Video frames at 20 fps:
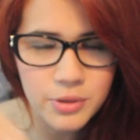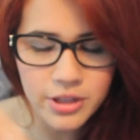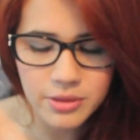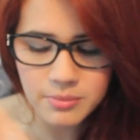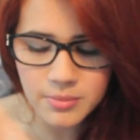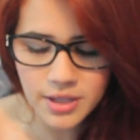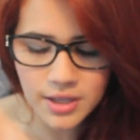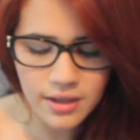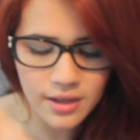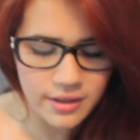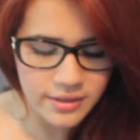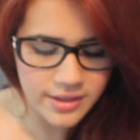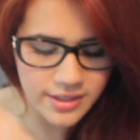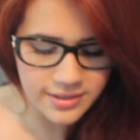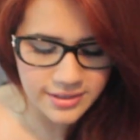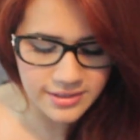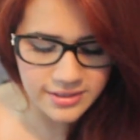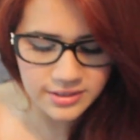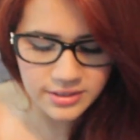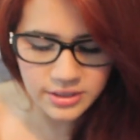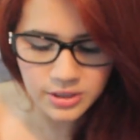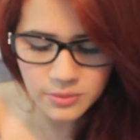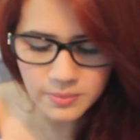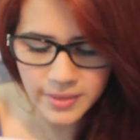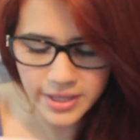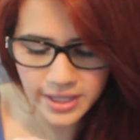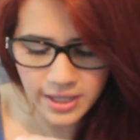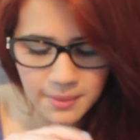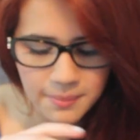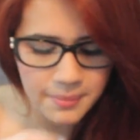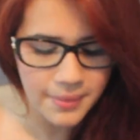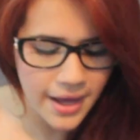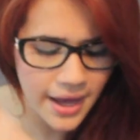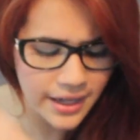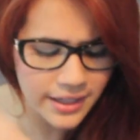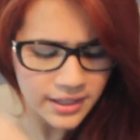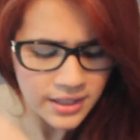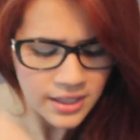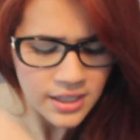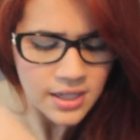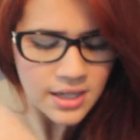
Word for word: with me. This is a little makeup bag.